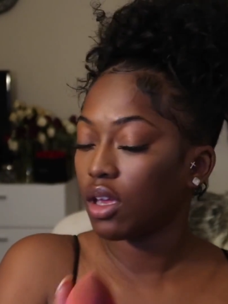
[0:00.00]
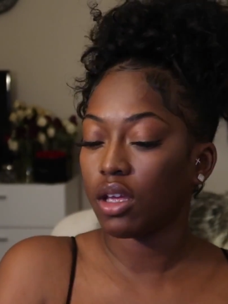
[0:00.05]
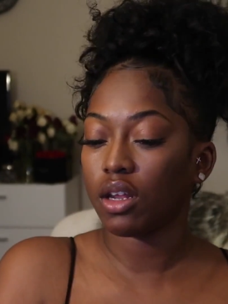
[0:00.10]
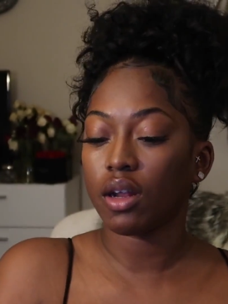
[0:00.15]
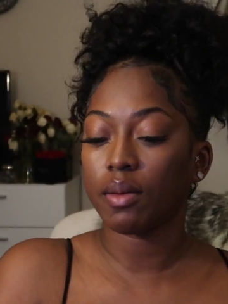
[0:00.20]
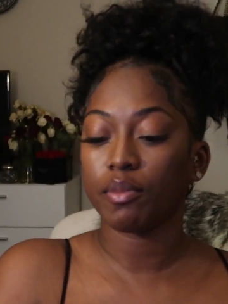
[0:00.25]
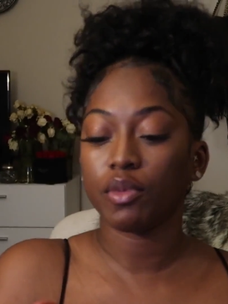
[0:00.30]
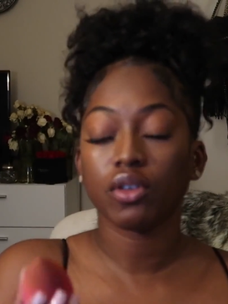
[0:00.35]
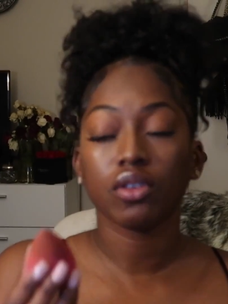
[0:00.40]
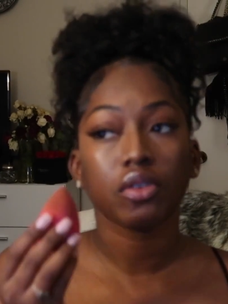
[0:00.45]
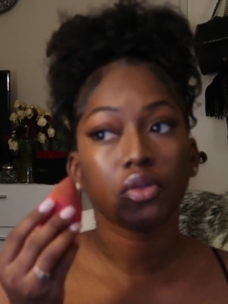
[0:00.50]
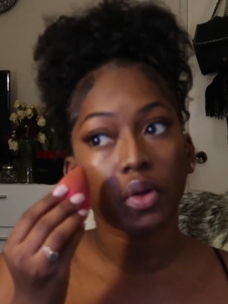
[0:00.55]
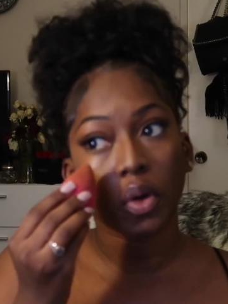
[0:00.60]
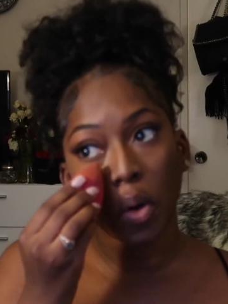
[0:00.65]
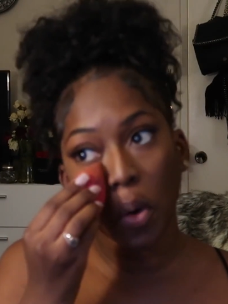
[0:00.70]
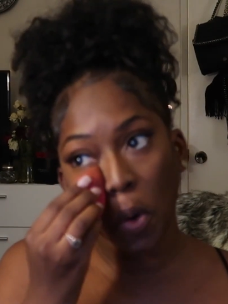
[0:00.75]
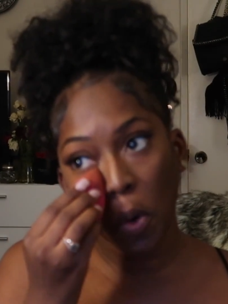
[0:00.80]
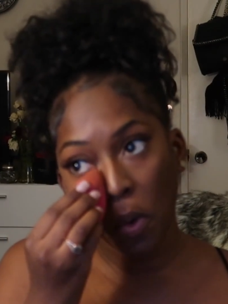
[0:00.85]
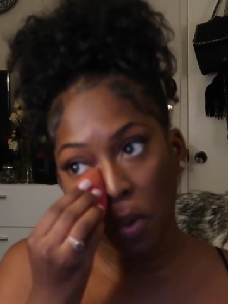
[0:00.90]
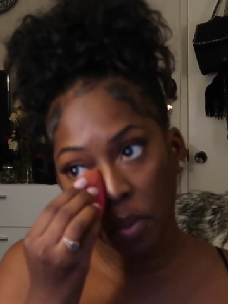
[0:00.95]
and I'm using the
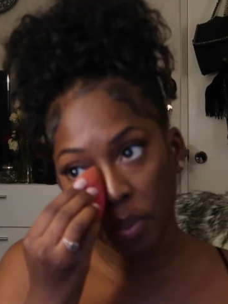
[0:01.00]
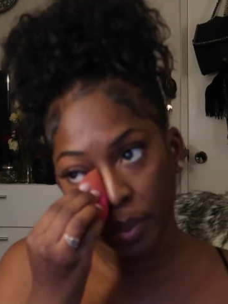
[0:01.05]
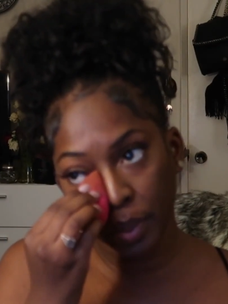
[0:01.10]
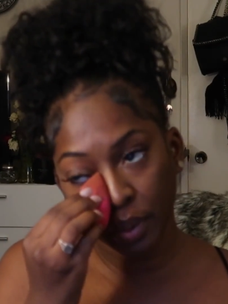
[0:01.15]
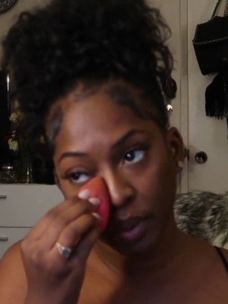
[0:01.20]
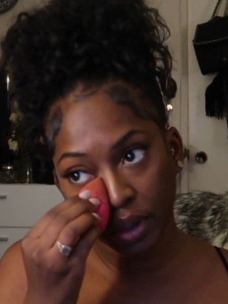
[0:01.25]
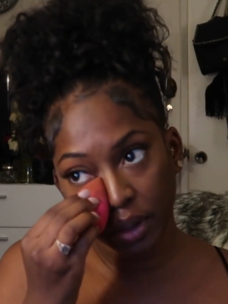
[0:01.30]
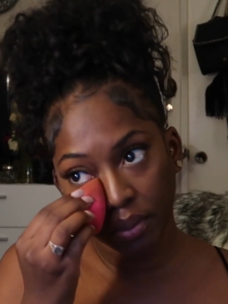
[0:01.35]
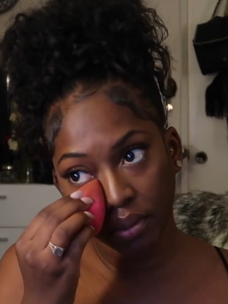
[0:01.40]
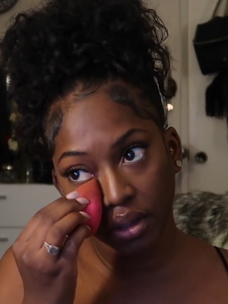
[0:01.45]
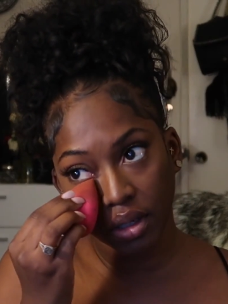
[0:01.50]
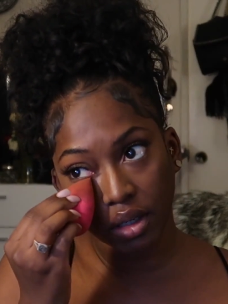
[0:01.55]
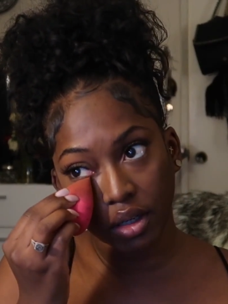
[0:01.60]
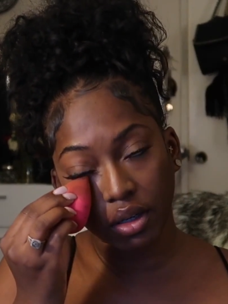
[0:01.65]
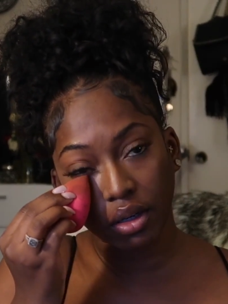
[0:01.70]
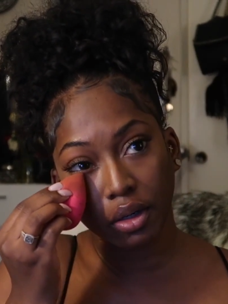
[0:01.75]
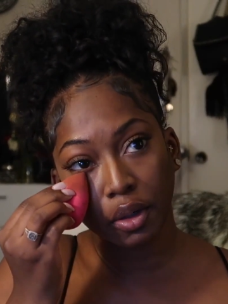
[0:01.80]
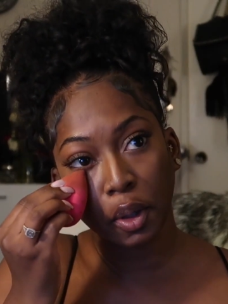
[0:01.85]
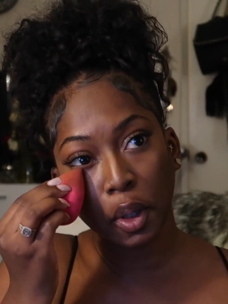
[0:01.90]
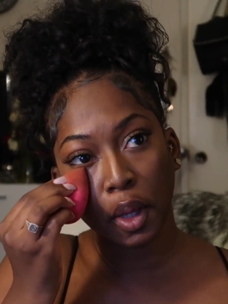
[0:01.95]
whole beauty
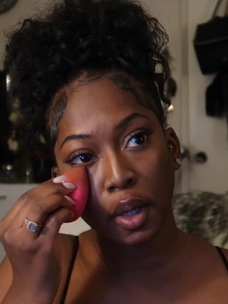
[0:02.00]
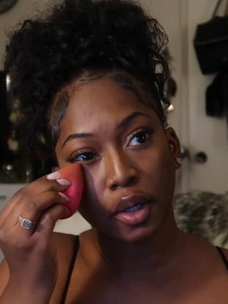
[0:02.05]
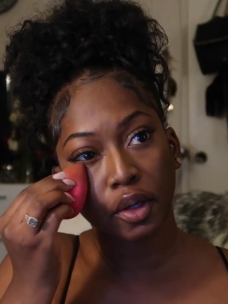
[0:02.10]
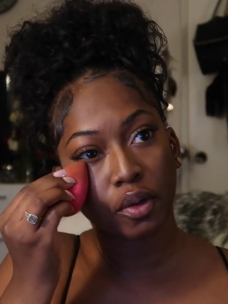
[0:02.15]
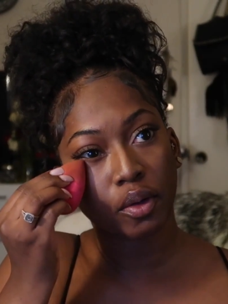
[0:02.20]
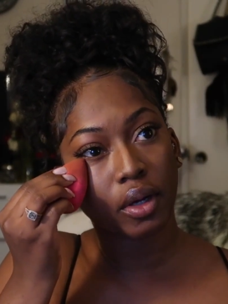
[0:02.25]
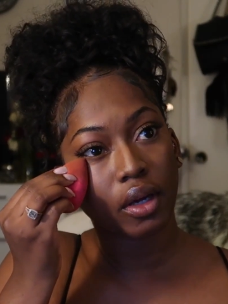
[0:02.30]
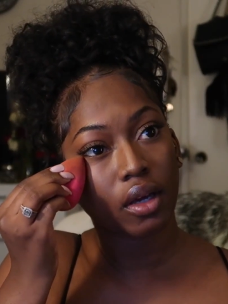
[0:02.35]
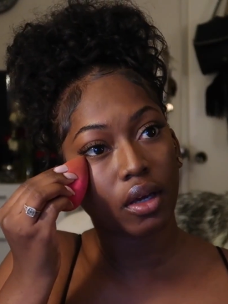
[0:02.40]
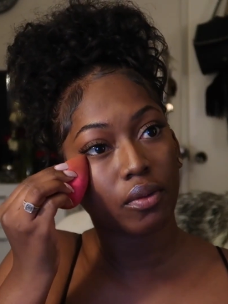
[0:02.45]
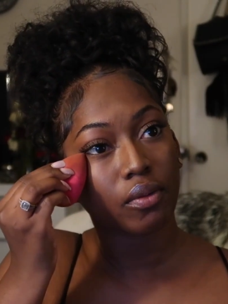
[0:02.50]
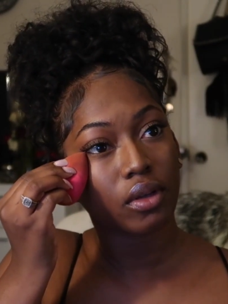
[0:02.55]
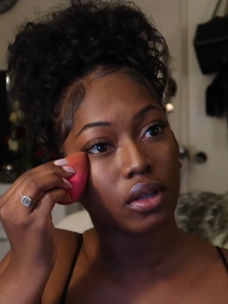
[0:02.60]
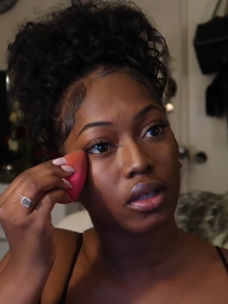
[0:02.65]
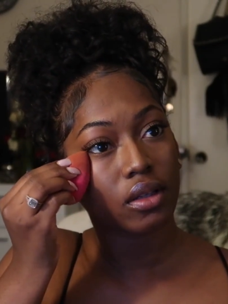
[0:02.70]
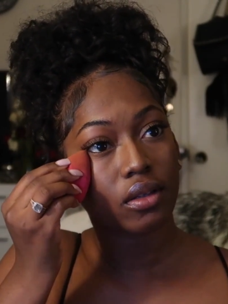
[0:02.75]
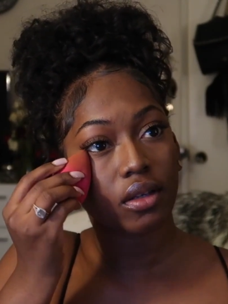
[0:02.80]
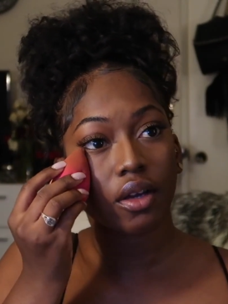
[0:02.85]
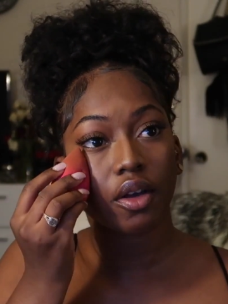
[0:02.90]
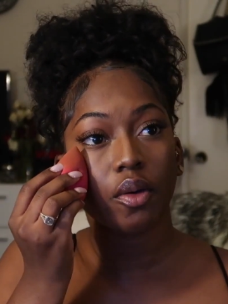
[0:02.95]
blender like you can't
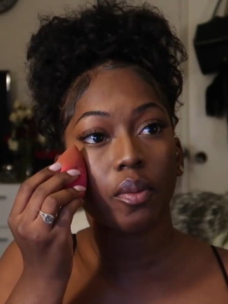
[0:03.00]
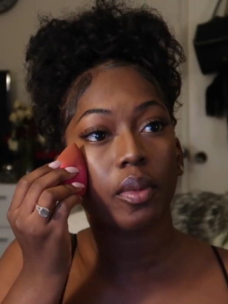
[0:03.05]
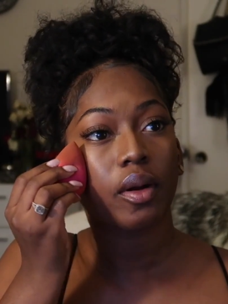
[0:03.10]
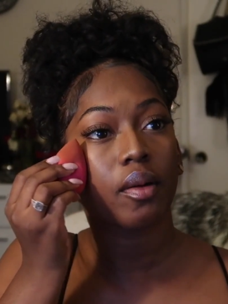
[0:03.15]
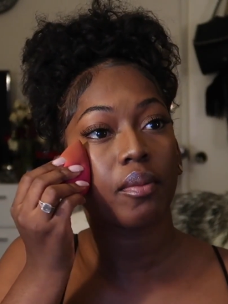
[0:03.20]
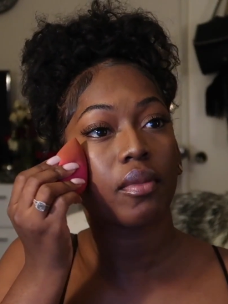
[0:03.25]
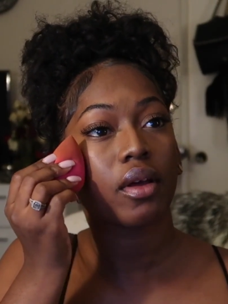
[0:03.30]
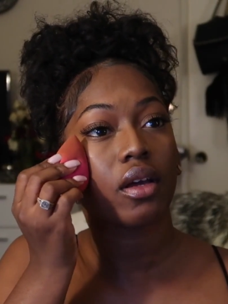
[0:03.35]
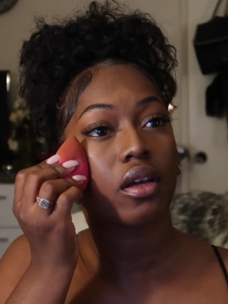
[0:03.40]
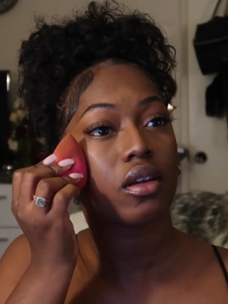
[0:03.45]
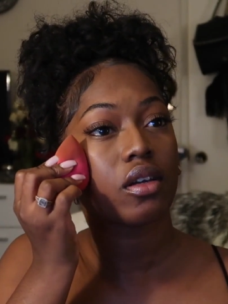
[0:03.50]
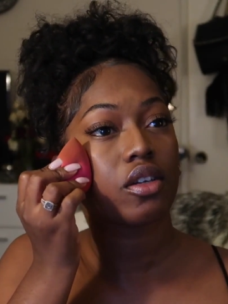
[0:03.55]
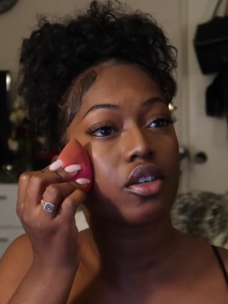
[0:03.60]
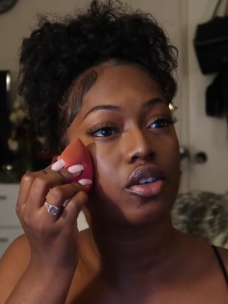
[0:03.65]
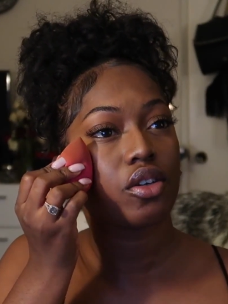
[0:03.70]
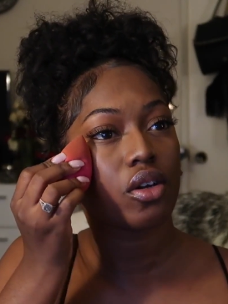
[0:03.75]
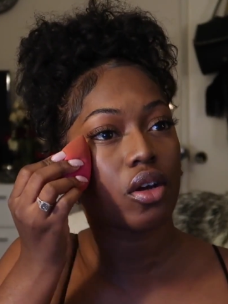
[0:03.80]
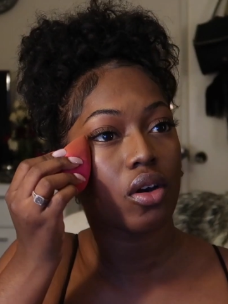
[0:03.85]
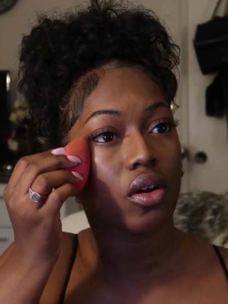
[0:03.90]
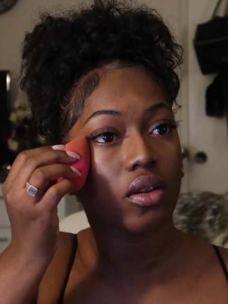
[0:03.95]
really tell but I'm like
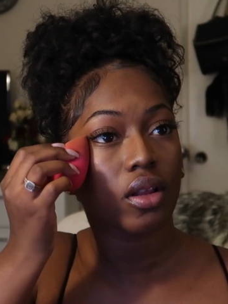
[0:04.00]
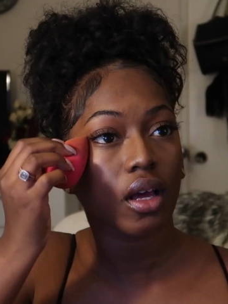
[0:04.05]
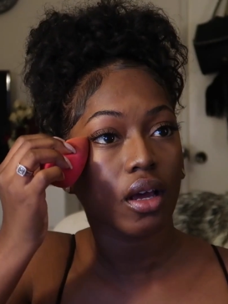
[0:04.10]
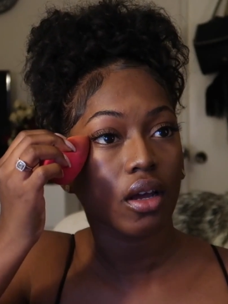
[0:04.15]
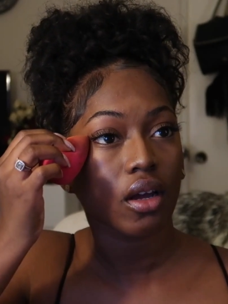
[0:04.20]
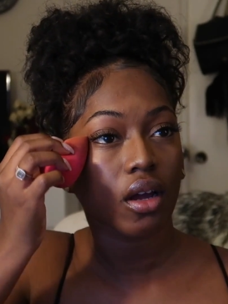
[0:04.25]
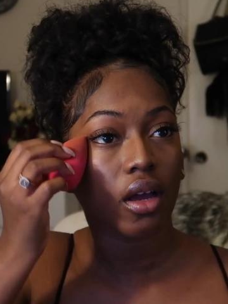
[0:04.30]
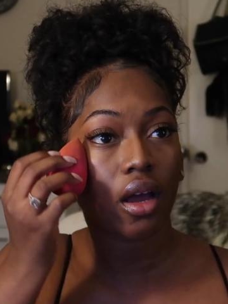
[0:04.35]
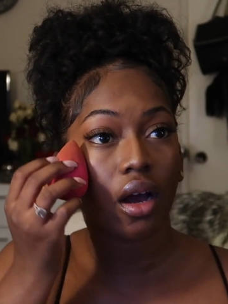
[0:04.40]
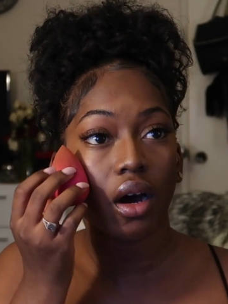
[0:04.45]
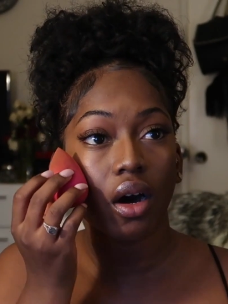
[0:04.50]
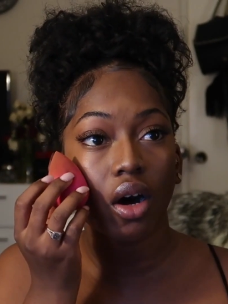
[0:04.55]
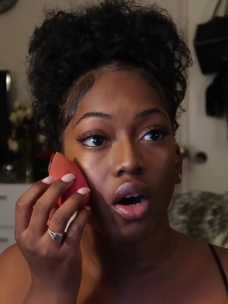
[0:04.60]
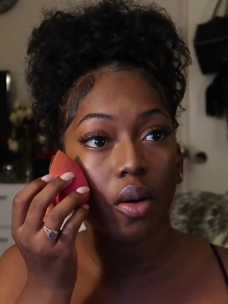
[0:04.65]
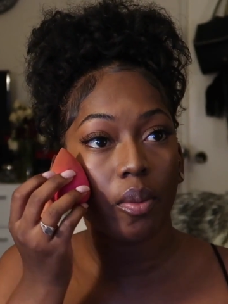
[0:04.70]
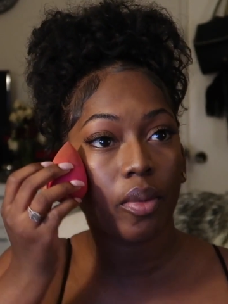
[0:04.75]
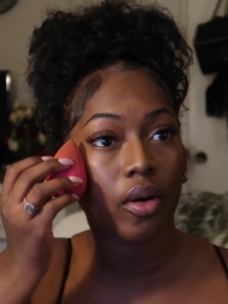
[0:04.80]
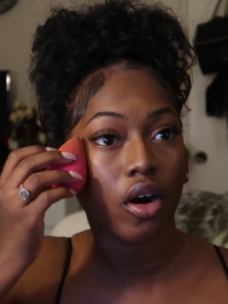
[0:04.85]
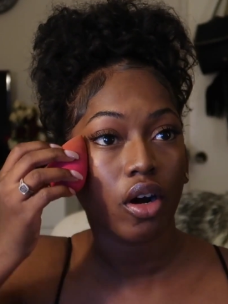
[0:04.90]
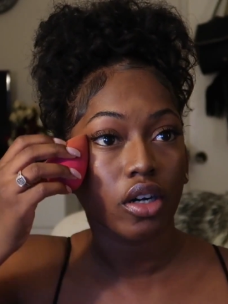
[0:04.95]
you know like
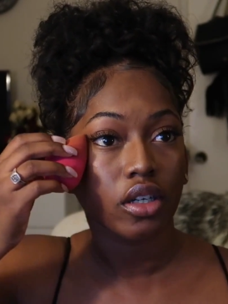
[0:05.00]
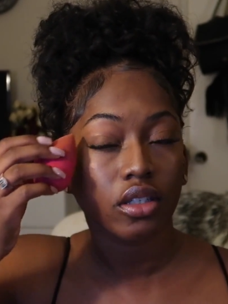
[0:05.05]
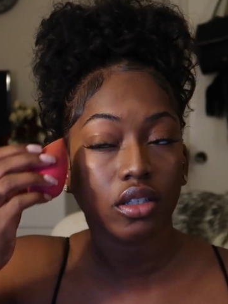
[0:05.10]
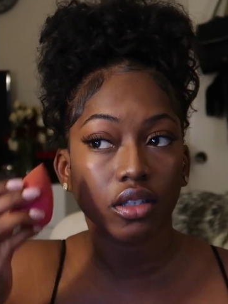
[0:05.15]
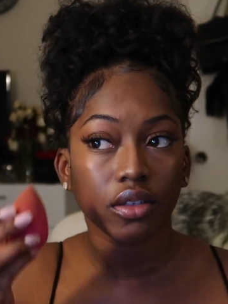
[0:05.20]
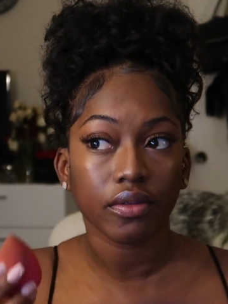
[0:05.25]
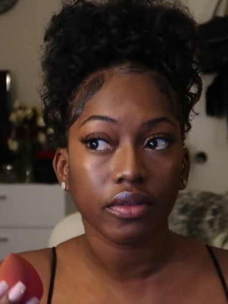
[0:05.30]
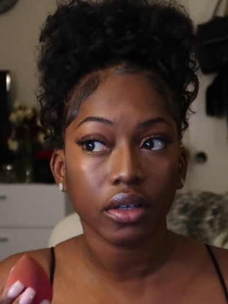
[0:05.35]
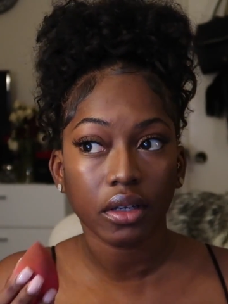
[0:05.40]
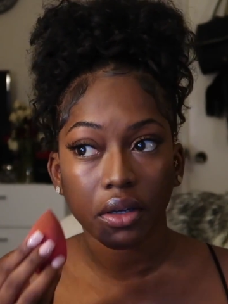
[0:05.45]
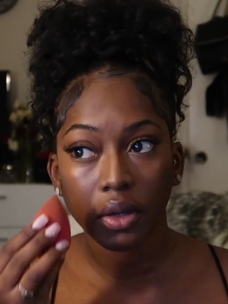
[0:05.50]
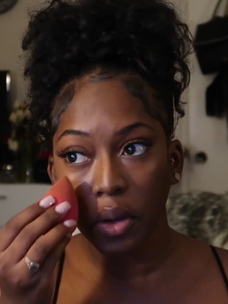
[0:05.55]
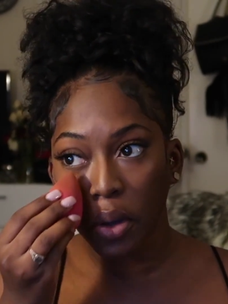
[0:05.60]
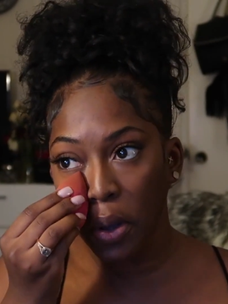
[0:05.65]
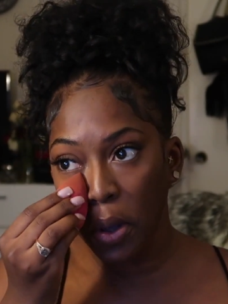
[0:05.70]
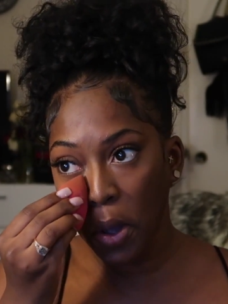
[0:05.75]
all parts of it